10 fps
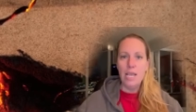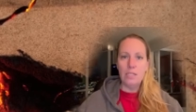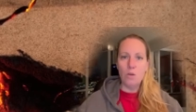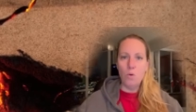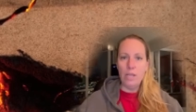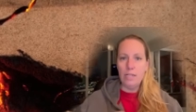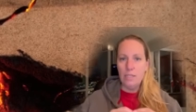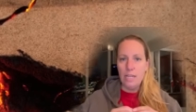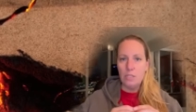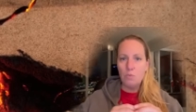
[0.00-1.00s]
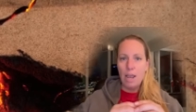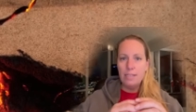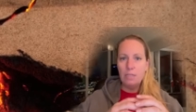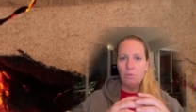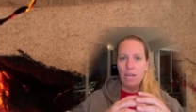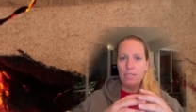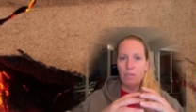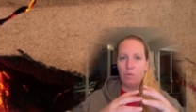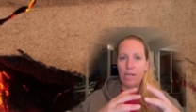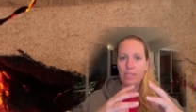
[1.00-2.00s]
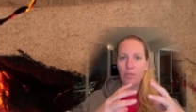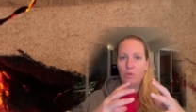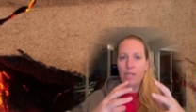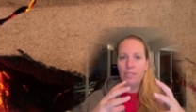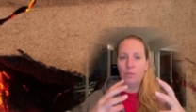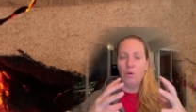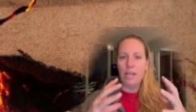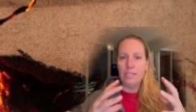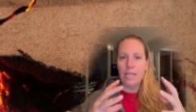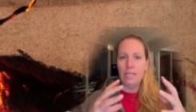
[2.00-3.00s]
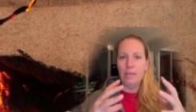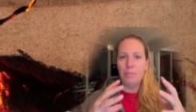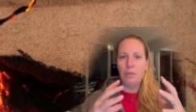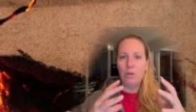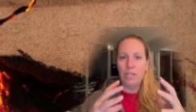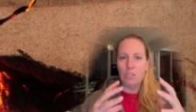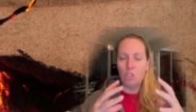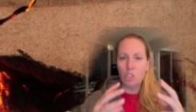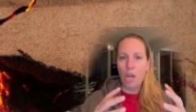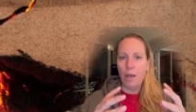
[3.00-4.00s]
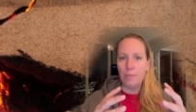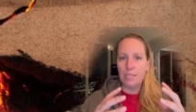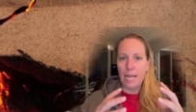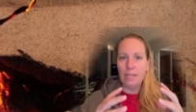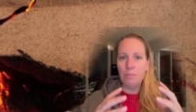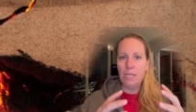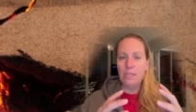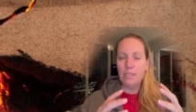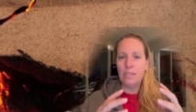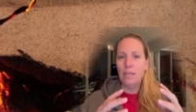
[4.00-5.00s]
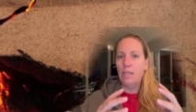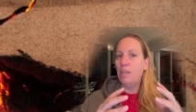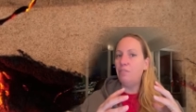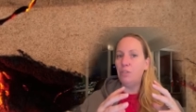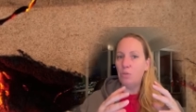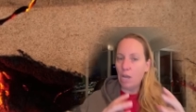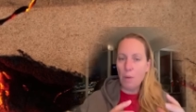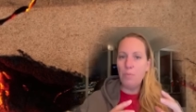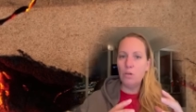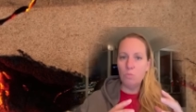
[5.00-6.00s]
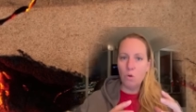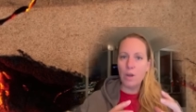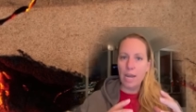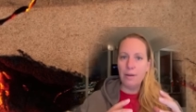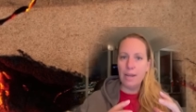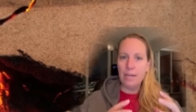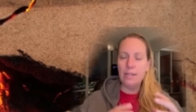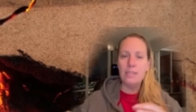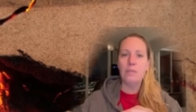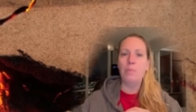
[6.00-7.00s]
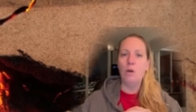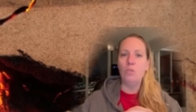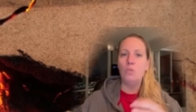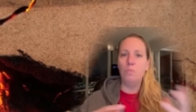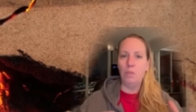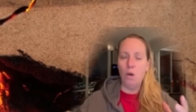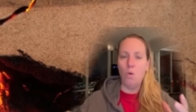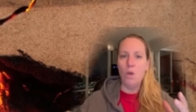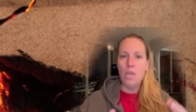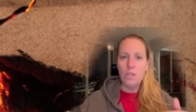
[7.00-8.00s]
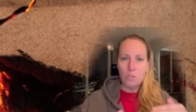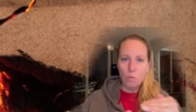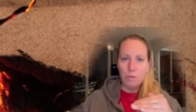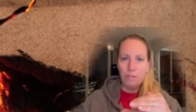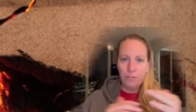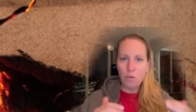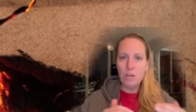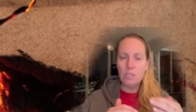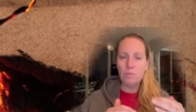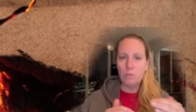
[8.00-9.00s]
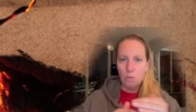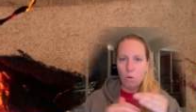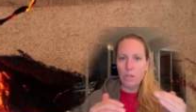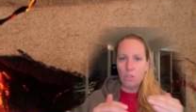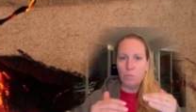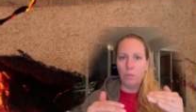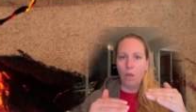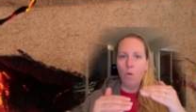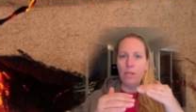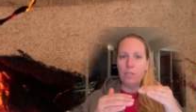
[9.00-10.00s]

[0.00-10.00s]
So it, it's rising, rising, rising, rising, rising. But when it stops, that means if you now put more air in, it's about to blow. So before it's going to blow, it